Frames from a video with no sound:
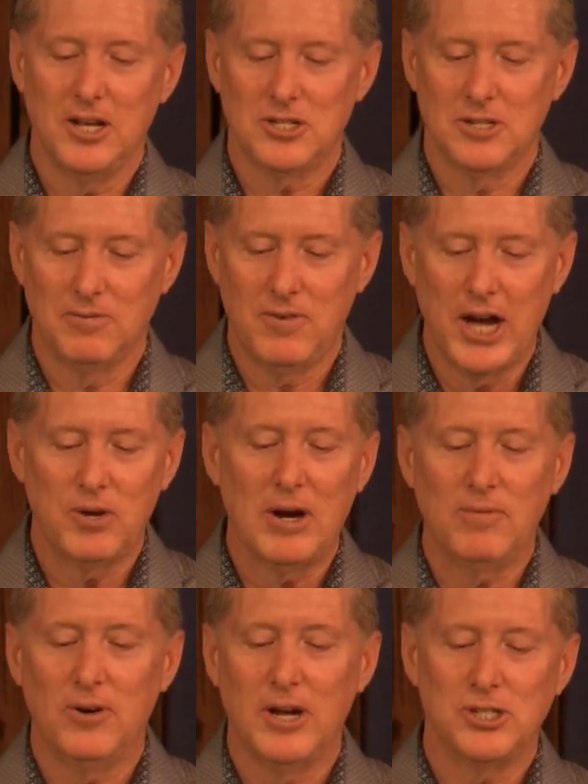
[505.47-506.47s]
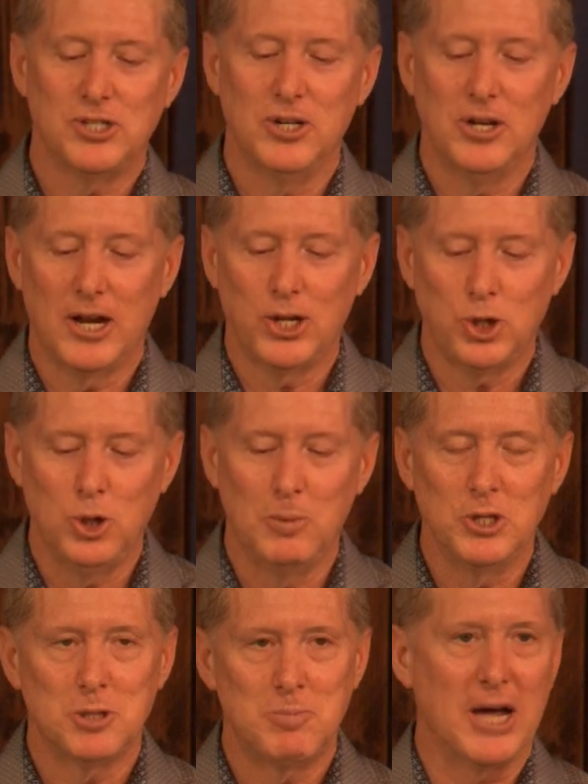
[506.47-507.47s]
is a divine revelation, not a
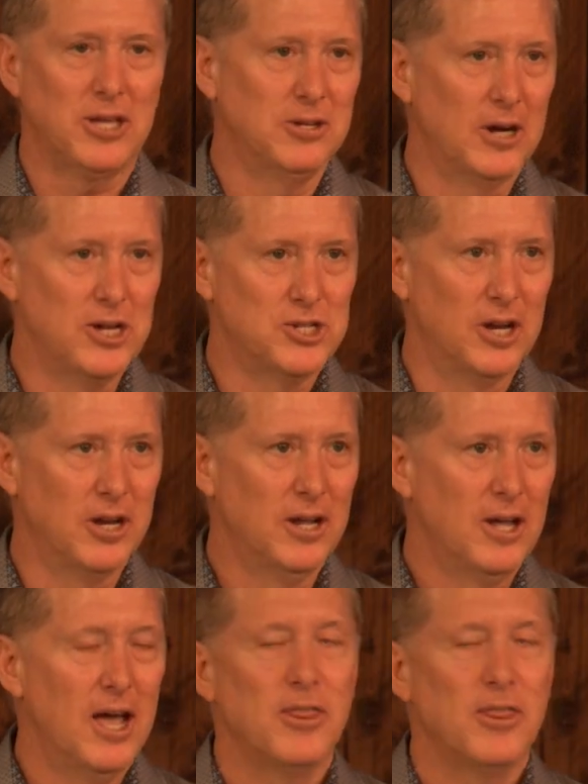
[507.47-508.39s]
human speculation.